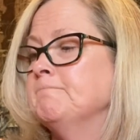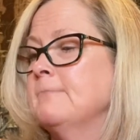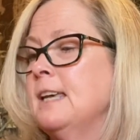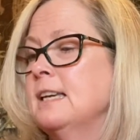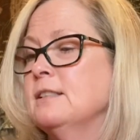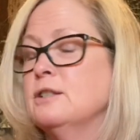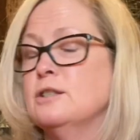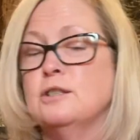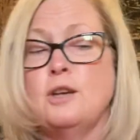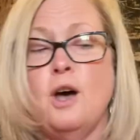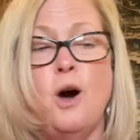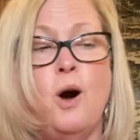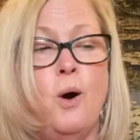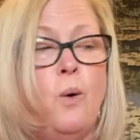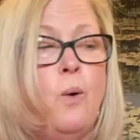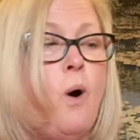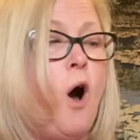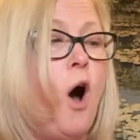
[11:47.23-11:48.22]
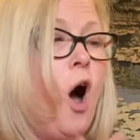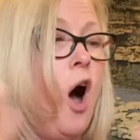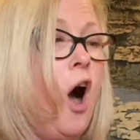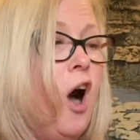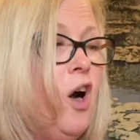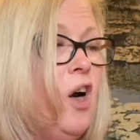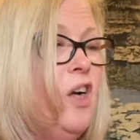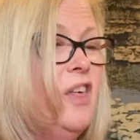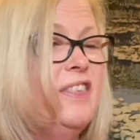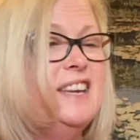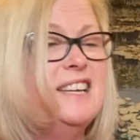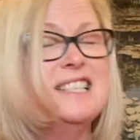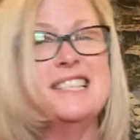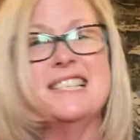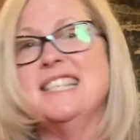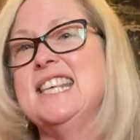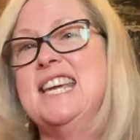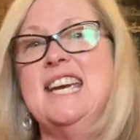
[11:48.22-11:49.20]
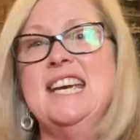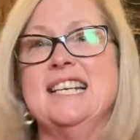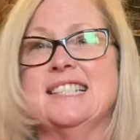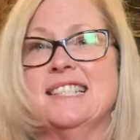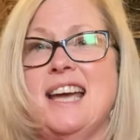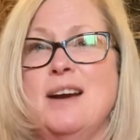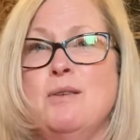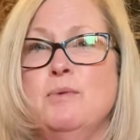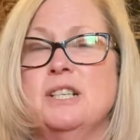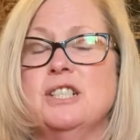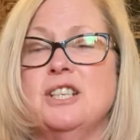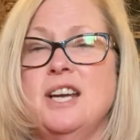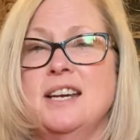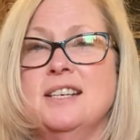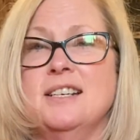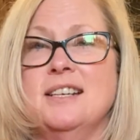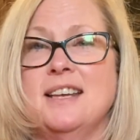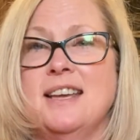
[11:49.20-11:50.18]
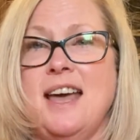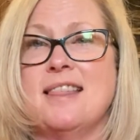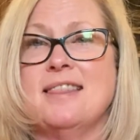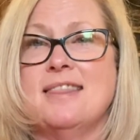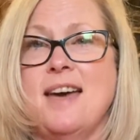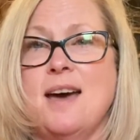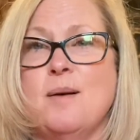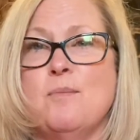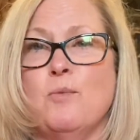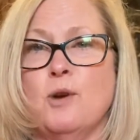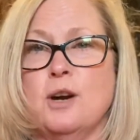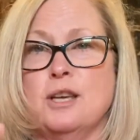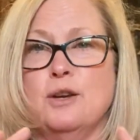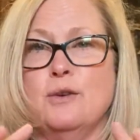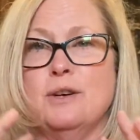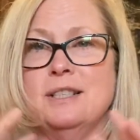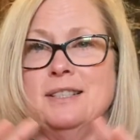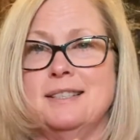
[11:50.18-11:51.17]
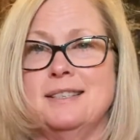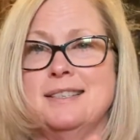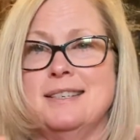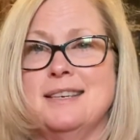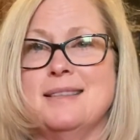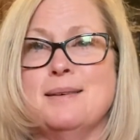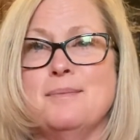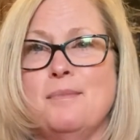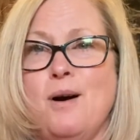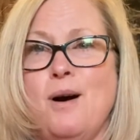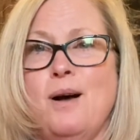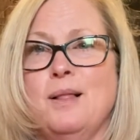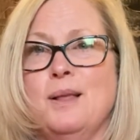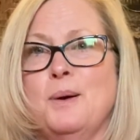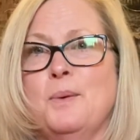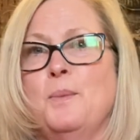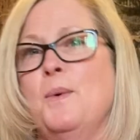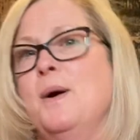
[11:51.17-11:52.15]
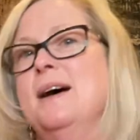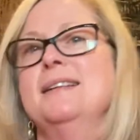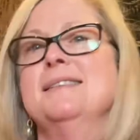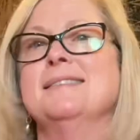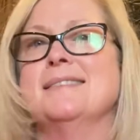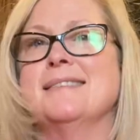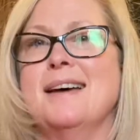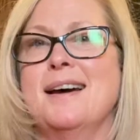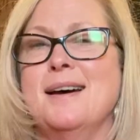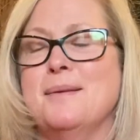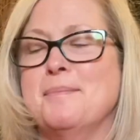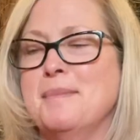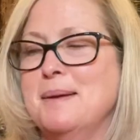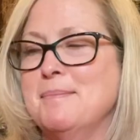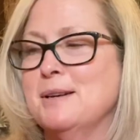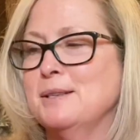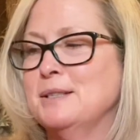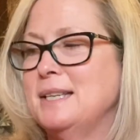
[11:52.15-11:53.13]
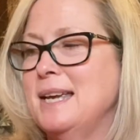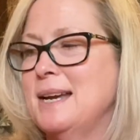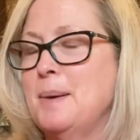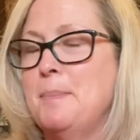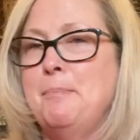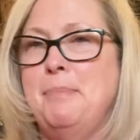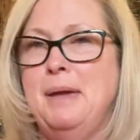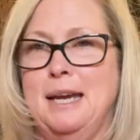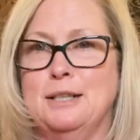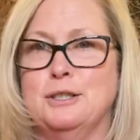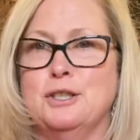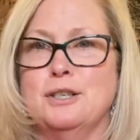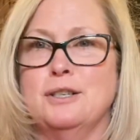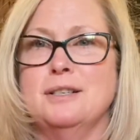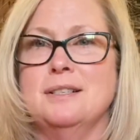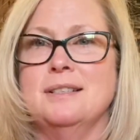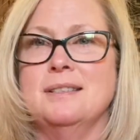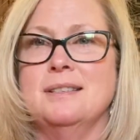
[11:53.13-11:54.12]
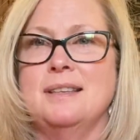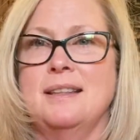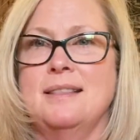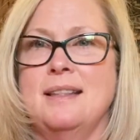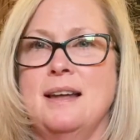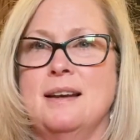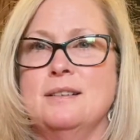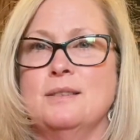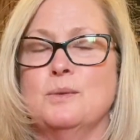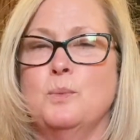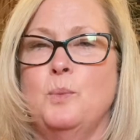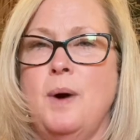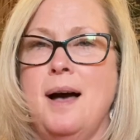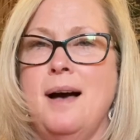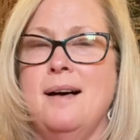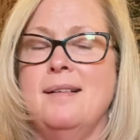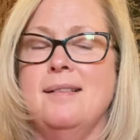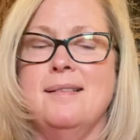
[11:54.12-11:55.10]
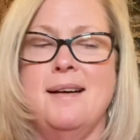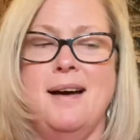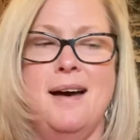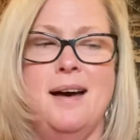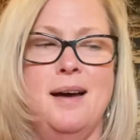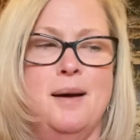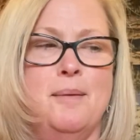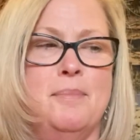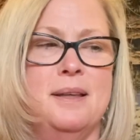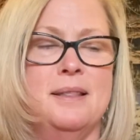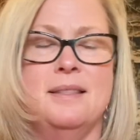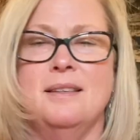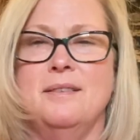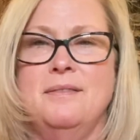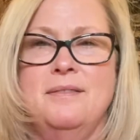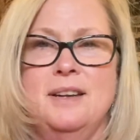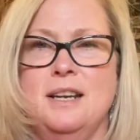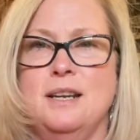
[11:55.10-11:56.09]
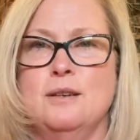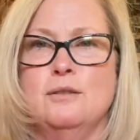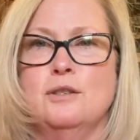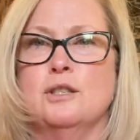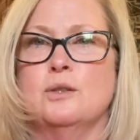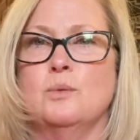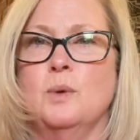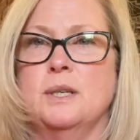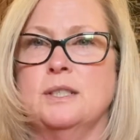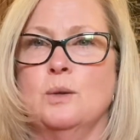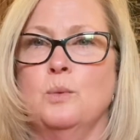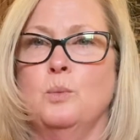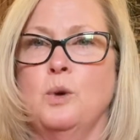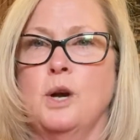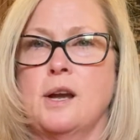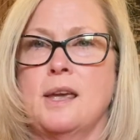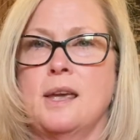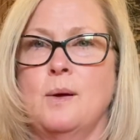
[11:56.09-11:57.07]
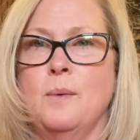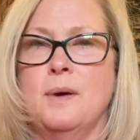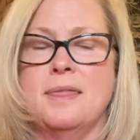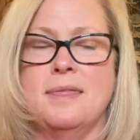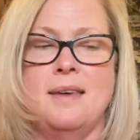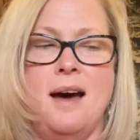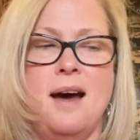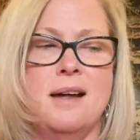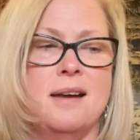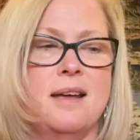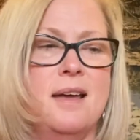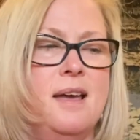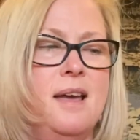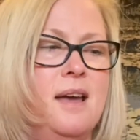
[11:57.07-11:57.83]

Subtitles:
So all these things, I wish I could get them where you could see them all at once. Maybe I'll take a picture and send that as well. But the video just wasn't working with that.